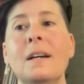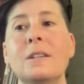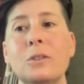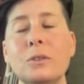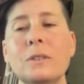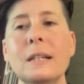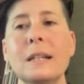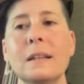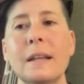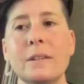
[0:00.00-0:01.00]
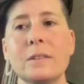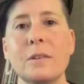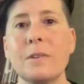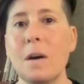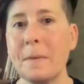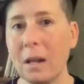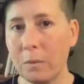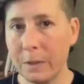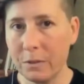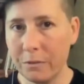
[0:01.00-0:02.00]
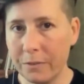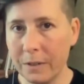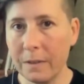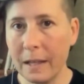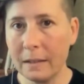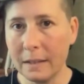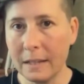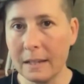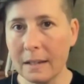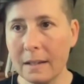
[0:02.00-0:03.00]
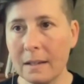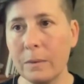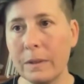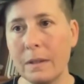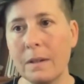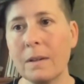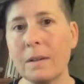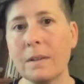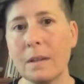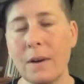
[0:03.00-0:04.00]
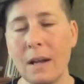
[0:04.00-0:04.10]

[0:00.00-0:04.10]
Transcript: So sit and let yourself calm down. And when you feel that link with the earth and